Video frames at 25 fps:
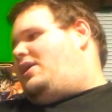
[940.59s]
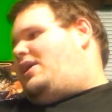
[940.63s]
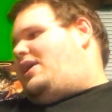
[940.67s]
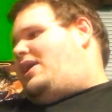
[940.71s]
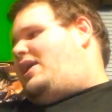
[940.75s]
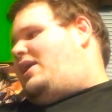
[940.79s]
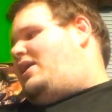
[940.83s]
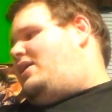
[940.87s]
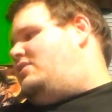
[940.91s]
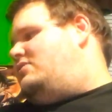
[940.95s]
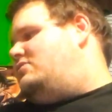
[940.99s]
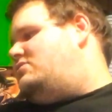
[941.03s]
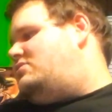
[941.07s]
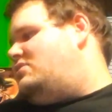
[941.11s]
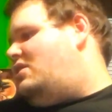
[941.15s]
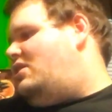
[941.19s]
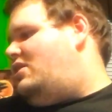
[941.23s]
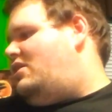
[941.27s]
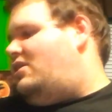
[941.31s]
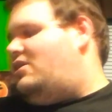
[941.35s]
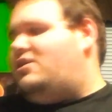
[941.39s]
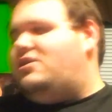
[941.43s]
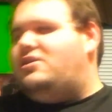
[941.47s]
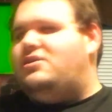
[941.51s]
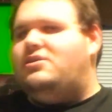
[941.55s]
And,
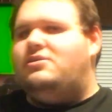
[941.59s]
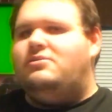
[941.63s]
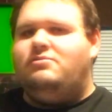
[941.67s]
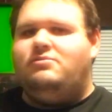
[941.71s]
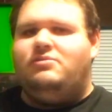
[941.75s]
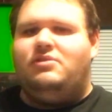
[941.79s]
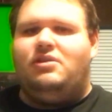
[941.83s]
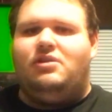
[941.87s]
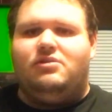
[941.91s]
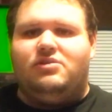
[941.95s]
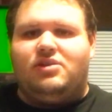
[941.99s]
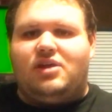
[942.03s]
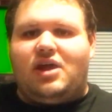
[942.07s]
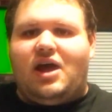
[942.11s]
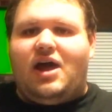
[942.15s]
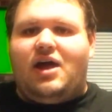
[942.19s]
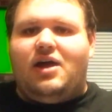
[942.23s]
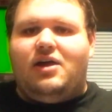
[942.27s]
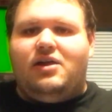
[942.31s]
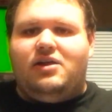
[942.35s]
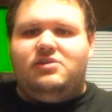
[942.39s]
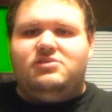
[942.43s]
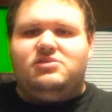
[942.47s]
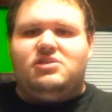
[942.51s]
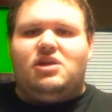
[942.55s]
the
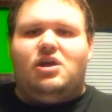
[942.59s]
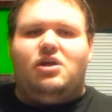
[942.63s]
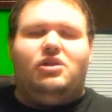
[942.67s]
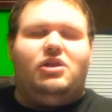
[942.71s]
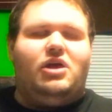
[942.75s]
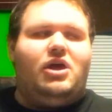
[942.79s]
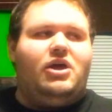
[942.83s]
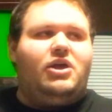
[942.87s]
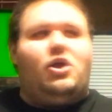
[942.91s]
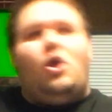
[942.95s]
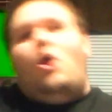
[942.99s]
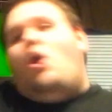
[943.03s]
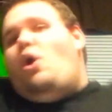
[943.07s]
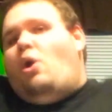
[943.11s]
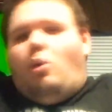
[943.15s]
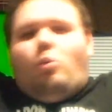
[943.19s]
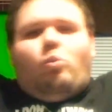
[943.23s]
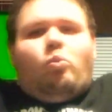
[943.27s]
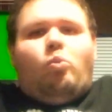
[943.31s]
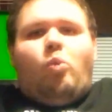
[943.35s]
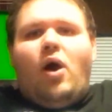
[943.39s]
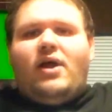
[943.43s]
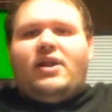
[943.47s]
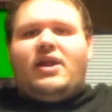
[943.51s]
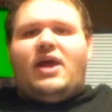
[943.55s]
guy, he's all like,
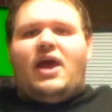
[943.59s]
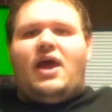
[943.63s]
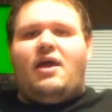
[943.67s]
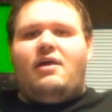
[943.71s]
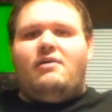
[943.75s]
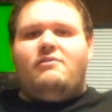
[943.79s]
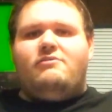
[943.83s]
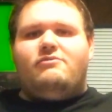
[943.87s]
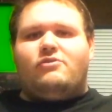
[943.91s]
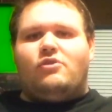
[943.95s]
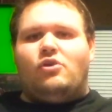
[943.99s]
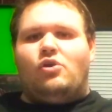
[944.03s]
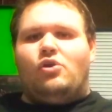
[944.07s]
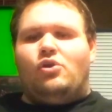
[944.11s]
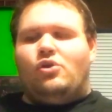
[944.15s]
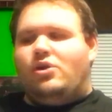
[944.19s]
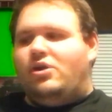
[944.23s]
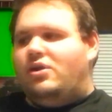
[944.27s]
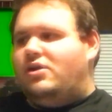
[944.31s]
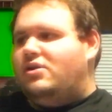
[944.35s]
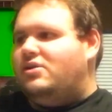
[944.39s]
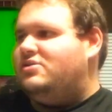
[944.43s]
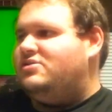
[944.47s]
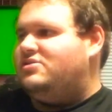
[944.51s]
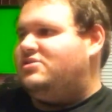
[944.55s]
whatever.
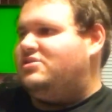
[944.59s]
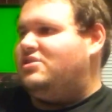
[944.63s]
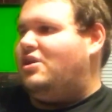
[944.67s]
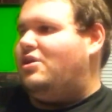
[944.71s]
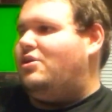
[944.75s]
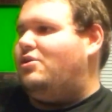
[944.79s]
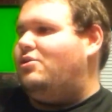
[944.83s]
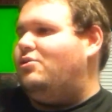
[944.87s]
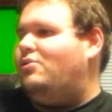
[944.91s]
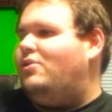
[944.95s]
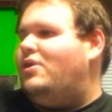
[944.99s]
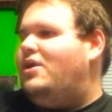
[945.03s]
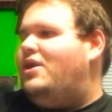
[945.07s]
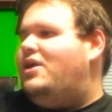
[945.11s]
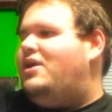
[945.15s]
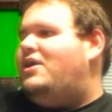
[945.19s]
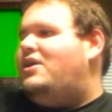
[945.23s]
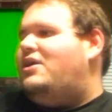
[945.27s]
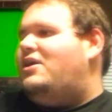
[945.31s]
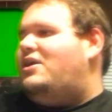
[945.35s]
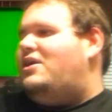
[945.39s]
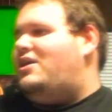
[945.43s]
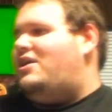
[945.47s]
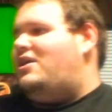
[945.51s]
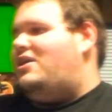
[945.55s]
So
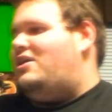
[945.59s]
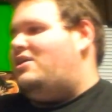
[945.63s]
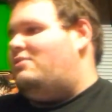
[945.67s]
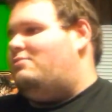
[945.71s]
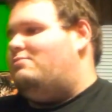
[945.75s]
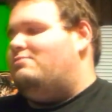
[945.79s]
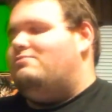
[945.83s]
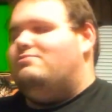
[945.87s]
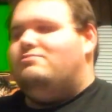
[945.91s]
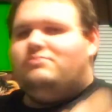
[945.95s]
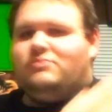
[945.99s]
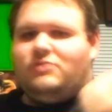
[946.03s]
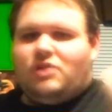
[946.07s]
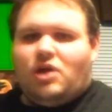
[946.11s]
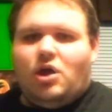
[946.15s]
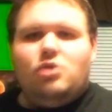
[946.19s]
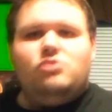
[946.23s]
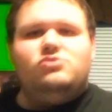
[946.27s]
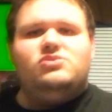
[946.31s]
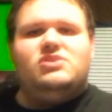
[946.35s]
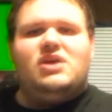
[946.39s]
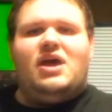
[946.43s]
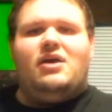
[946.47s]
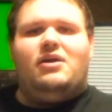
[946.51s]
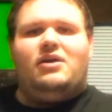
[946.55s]
he
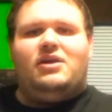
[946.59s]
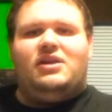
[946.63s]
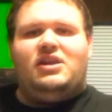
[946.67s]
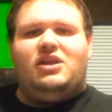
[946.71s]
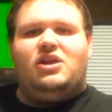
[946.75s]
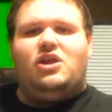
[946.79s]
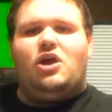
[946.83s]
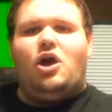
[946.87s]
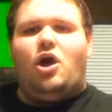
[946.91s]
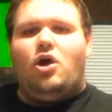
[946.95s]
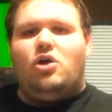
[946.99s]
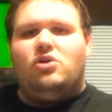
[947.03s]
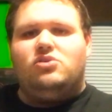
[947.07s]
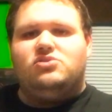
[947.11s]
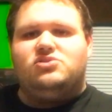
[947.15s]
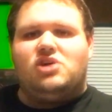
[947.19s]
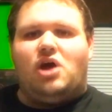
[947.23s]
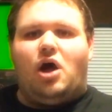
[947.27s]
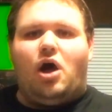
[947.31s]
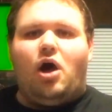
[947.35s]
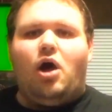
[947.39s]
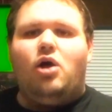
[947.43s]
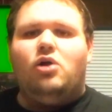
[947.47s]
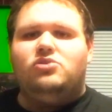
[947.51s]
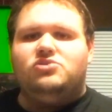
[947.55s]
goes out and he calls
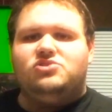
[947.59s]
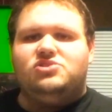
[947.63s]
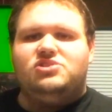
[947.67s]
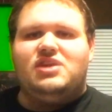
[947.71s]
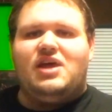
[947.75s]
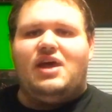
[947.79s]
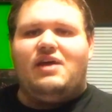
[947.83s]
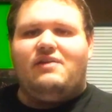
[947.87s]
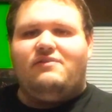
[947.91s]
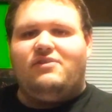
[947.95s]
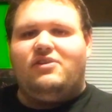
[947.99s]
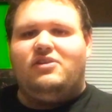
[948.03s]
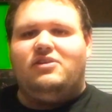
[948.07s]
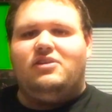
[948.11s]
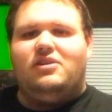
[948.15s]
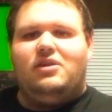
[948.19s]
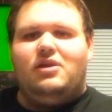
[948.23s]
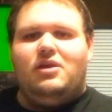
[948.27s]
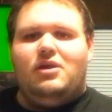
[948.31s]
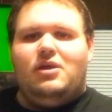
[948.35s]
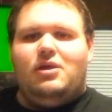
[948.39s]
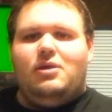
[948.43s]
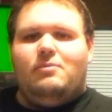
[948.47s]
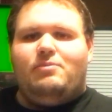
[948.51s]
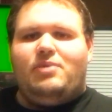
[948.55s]
all 7
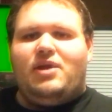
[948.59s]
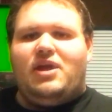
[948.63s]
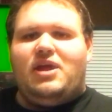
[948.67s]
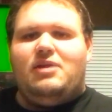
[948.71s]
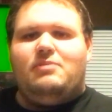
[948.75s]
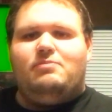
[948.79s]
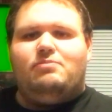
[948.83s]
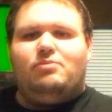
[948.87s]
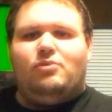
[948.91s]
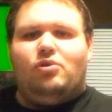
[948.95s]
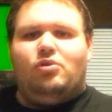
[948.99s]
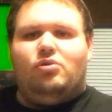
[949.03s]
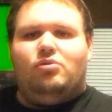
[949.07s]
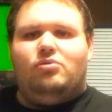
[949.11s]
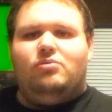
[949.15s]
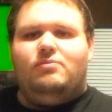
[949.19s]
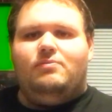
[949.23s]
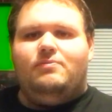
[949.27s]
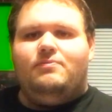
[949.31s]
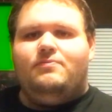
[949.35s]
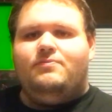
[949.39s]
people.